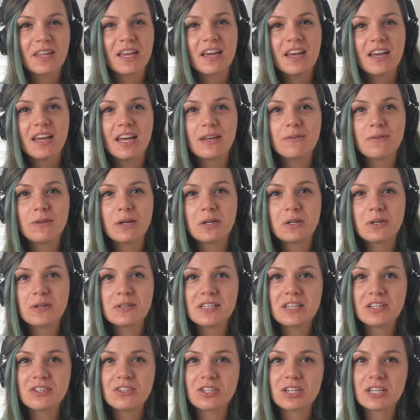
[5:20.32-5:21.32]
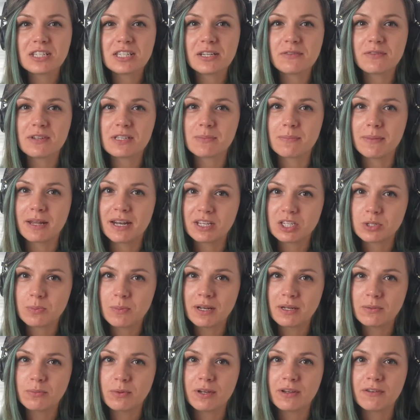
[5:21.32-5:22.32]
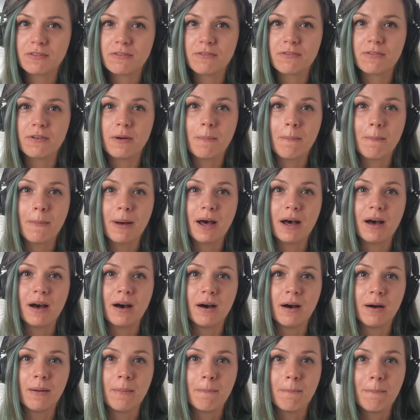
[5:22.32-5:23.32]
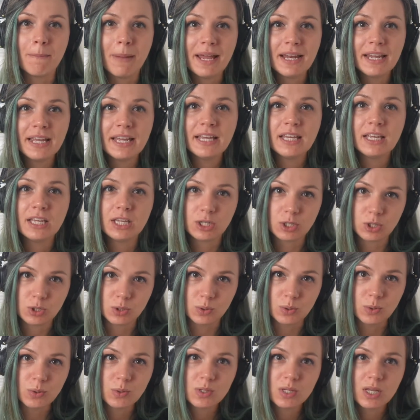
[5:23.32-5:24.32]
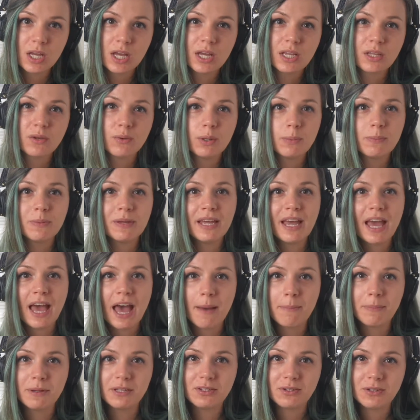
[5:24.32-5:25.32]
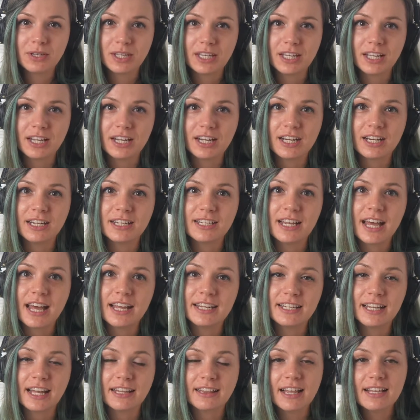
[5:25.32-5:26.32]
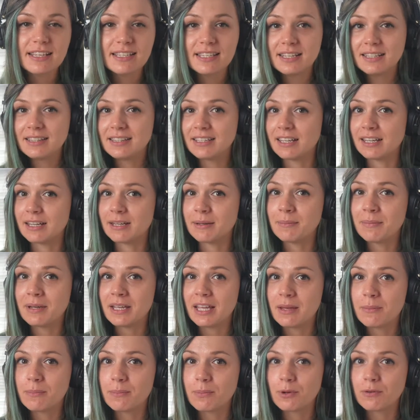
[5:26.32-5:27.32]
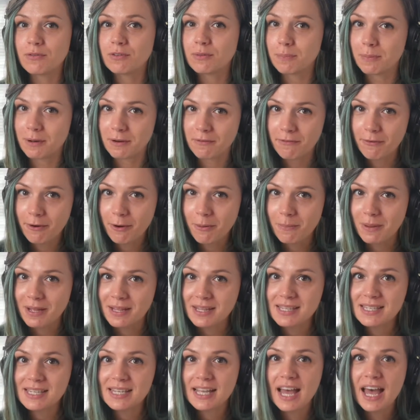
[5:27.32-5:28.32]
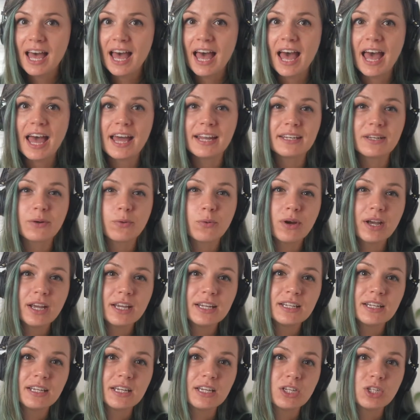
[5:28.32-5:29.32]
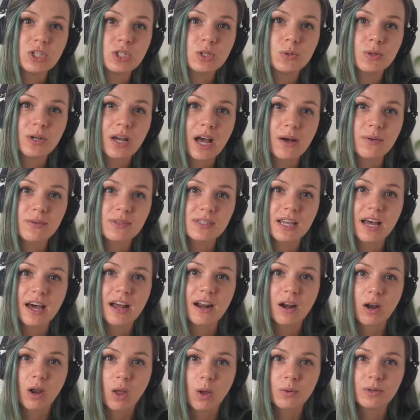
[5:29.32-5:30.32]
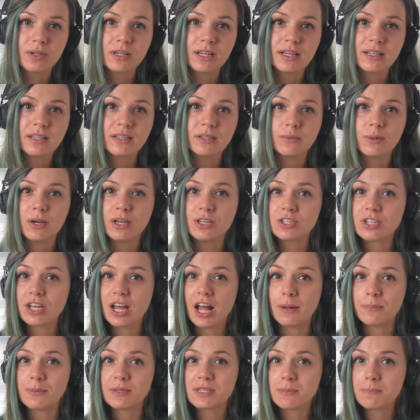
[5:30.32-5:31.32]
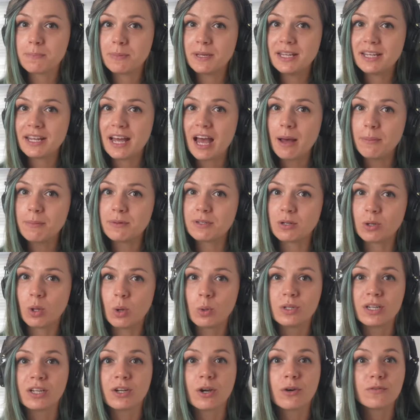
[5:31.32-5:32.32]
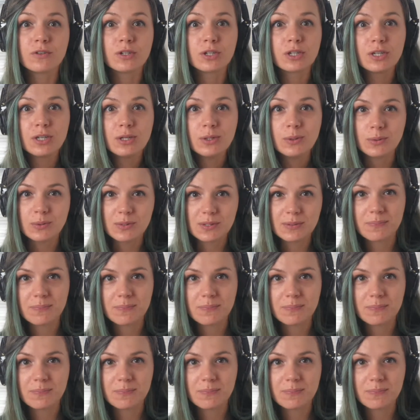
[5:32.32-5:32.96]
If you're using Jira Service Management with many issues, you will be happy to hear that the Atlassian team improved performance and the way the issue counts are loaded, which helps speed up the loading of the queues.